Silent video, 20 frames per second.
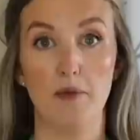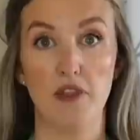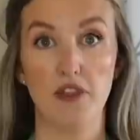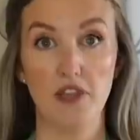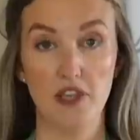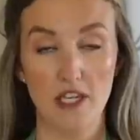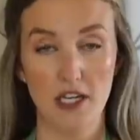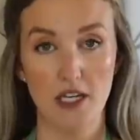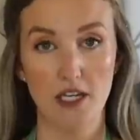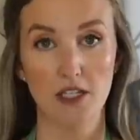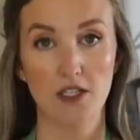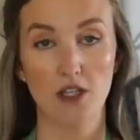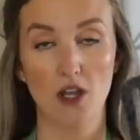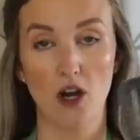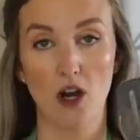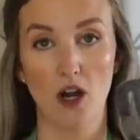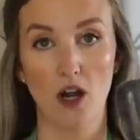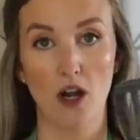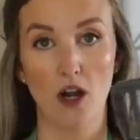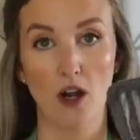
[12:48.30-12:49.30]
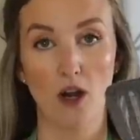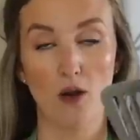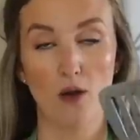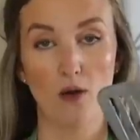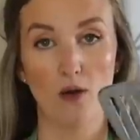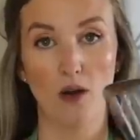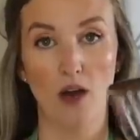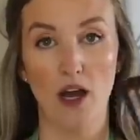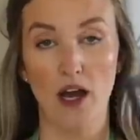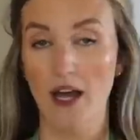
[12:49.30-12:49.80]
These
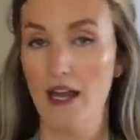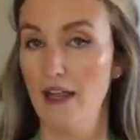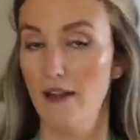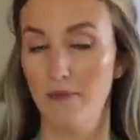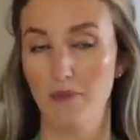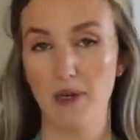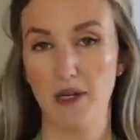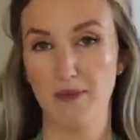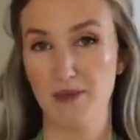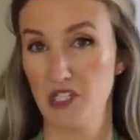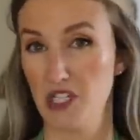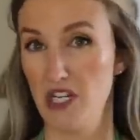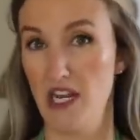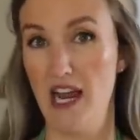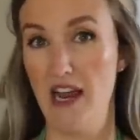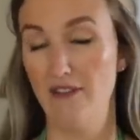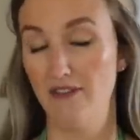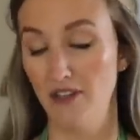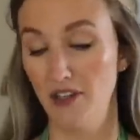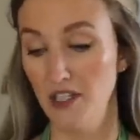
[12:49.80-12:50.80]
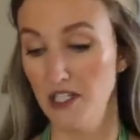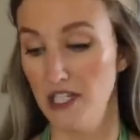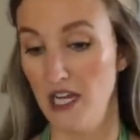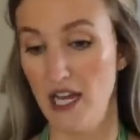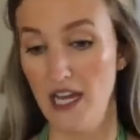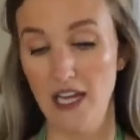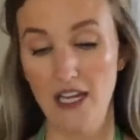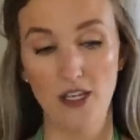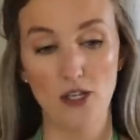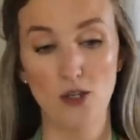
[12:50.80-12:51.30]
are pretty much an
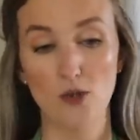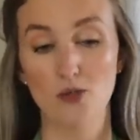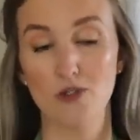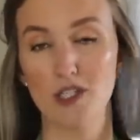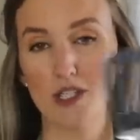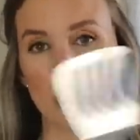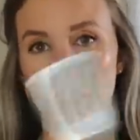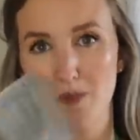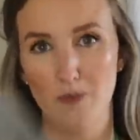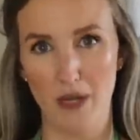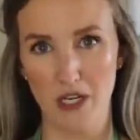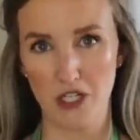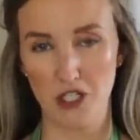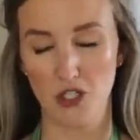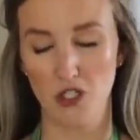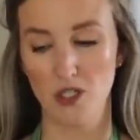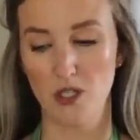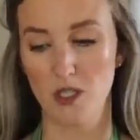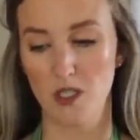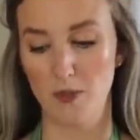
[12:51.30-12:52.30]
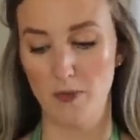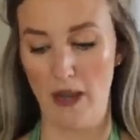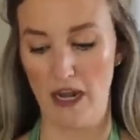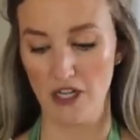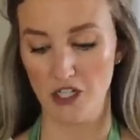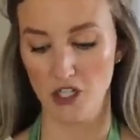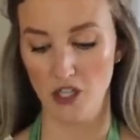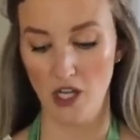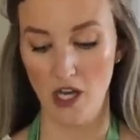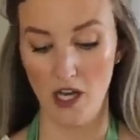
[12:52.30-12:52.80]
everyday use, especially the
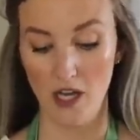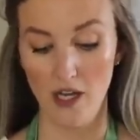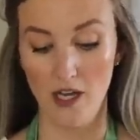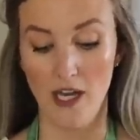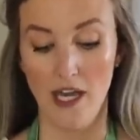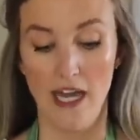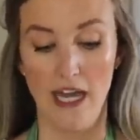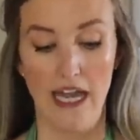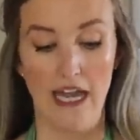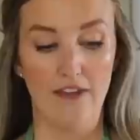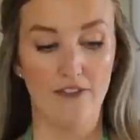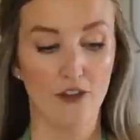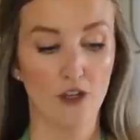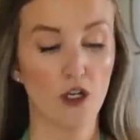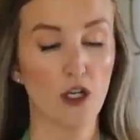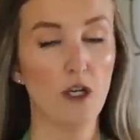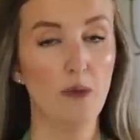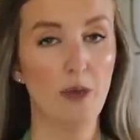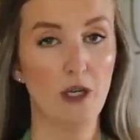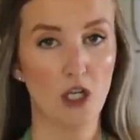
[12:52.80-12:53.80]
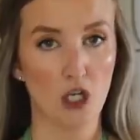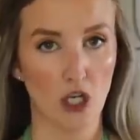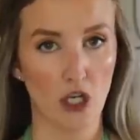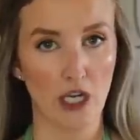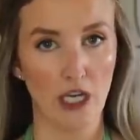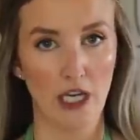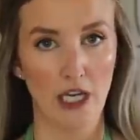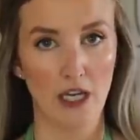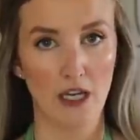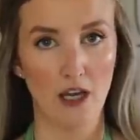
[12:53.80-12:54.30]
spatula. If you're gonna be
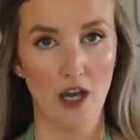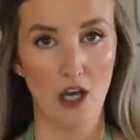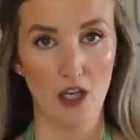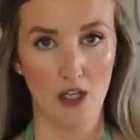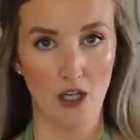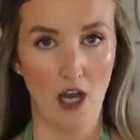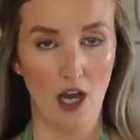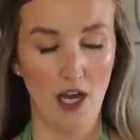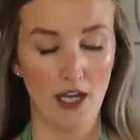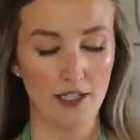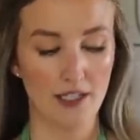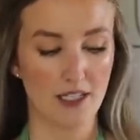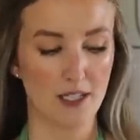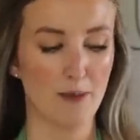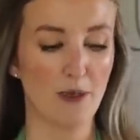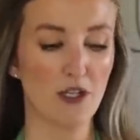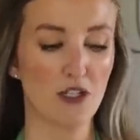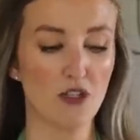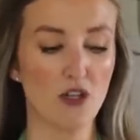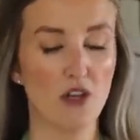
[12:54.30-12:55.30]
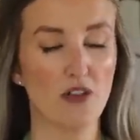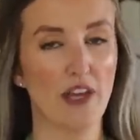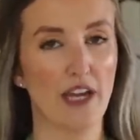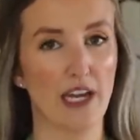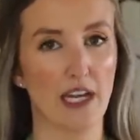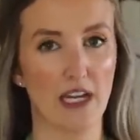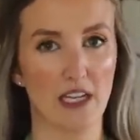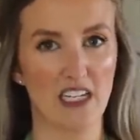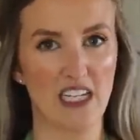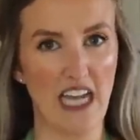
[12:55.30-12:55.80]
cooking a lot, especially on
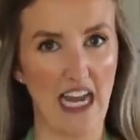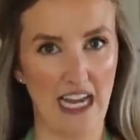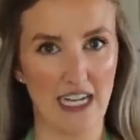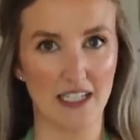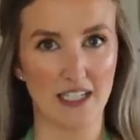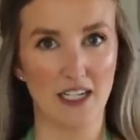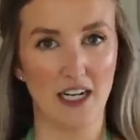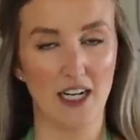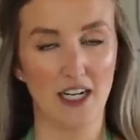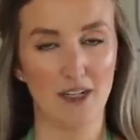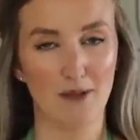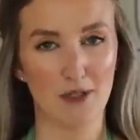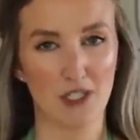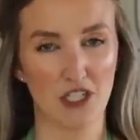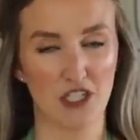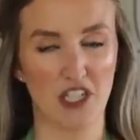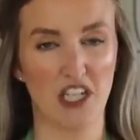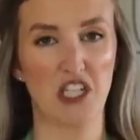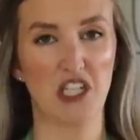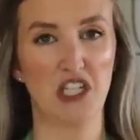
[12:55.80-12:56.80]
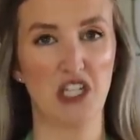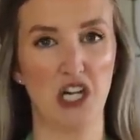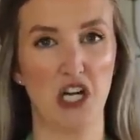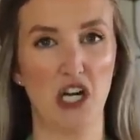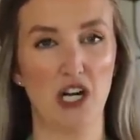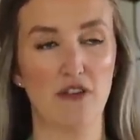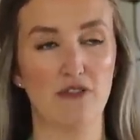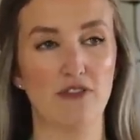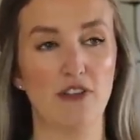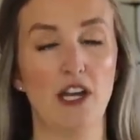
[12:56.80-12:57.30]
like cast iron, which is like
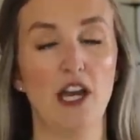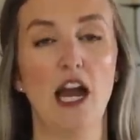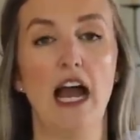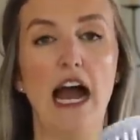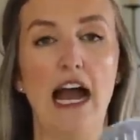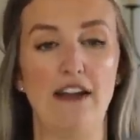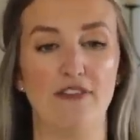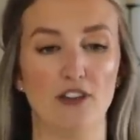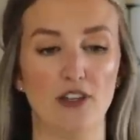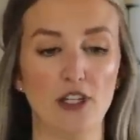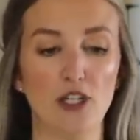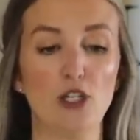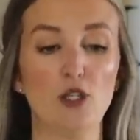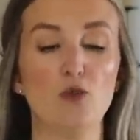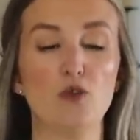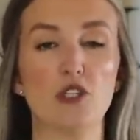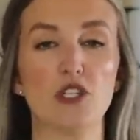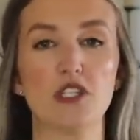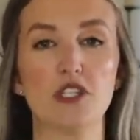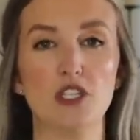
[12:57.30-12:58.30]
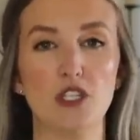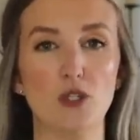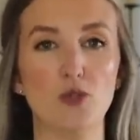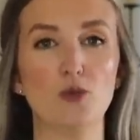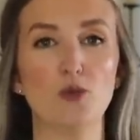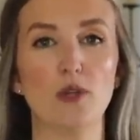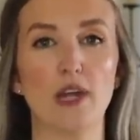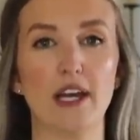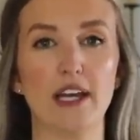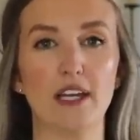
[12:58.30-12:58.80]
tough, I feel like you
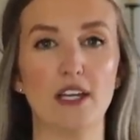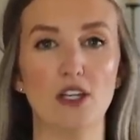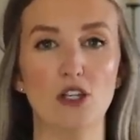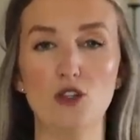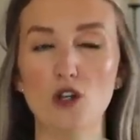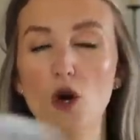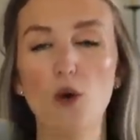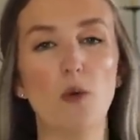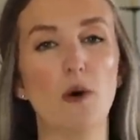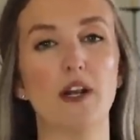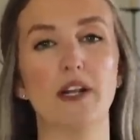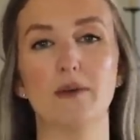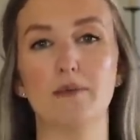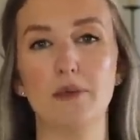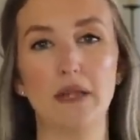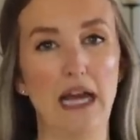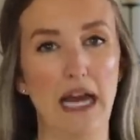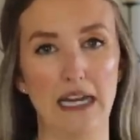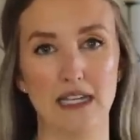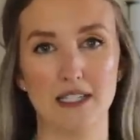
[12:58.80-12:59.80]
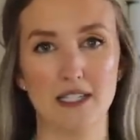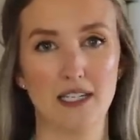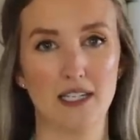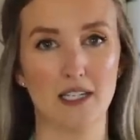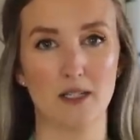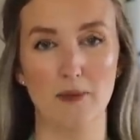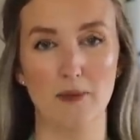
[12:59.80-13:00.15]
don't want a plastic